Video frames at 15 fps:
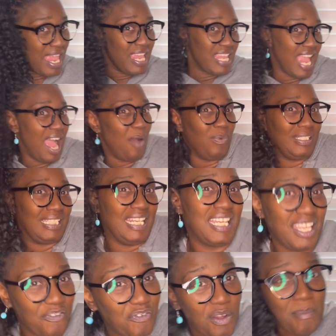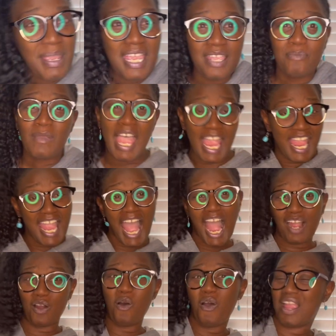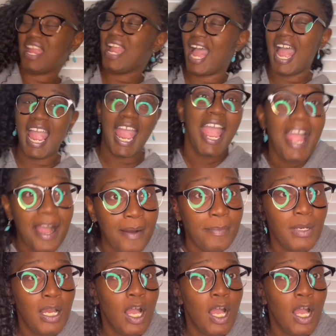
y'all was looking for me. Here I go. Here I am.